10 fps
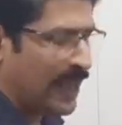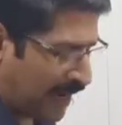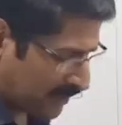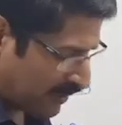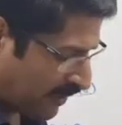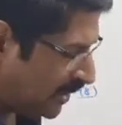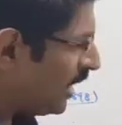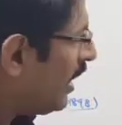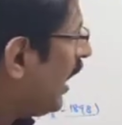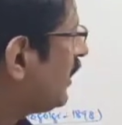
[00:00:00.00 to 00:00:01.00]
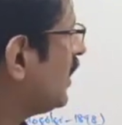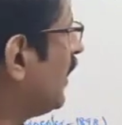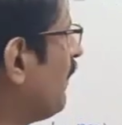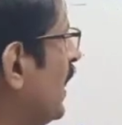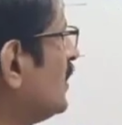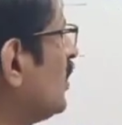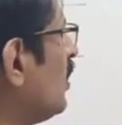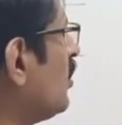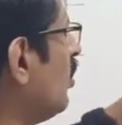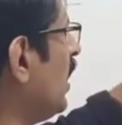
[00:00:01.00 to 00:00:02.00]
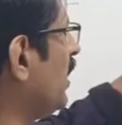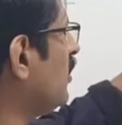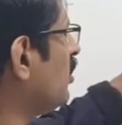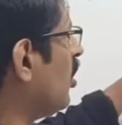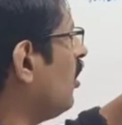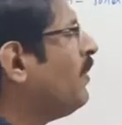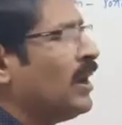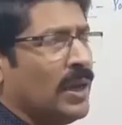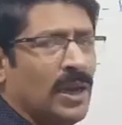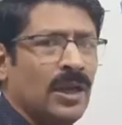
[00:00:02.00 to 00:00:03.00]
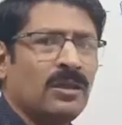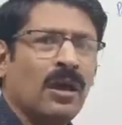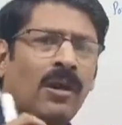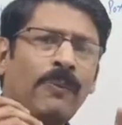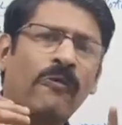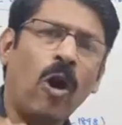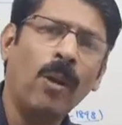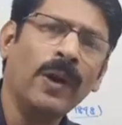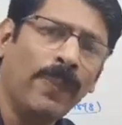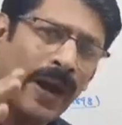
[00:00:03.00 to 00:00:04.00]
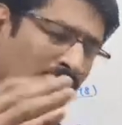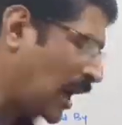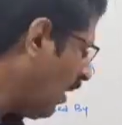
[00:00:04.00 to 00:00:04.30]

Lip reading: active at acidic pH. So lysosome is formed by the